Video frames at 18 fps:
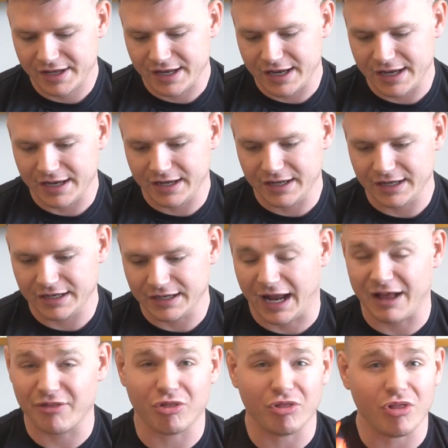and
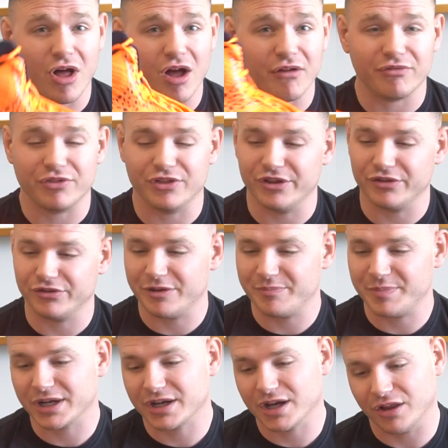I love the
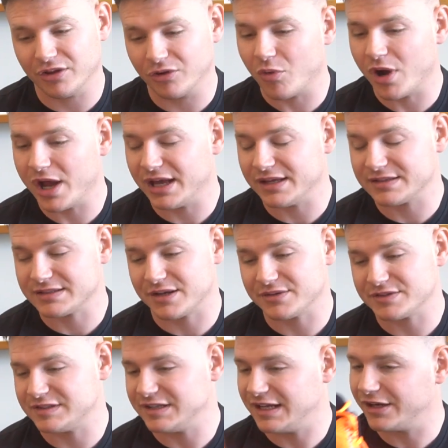Olympic colorway, as I
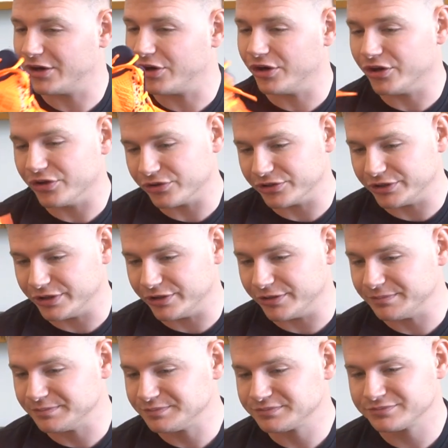was saying earlier.
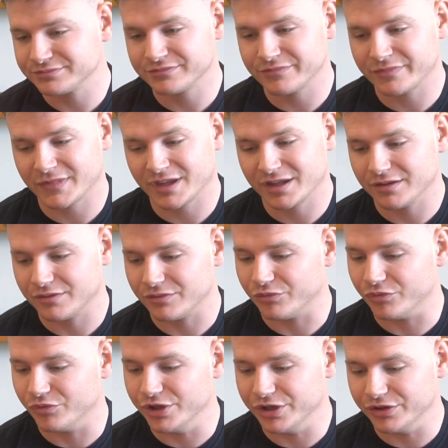
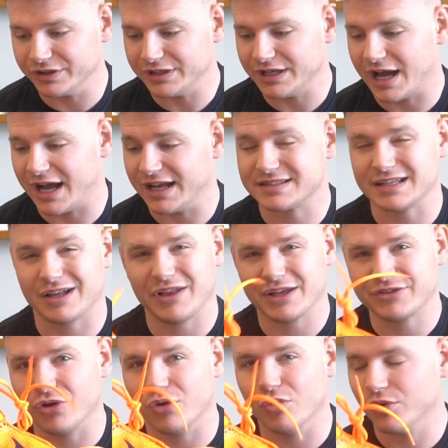Really nice. I
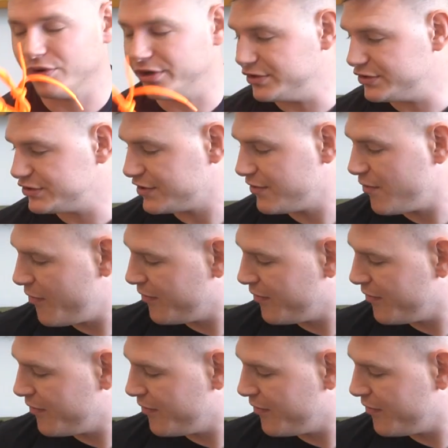like the orange.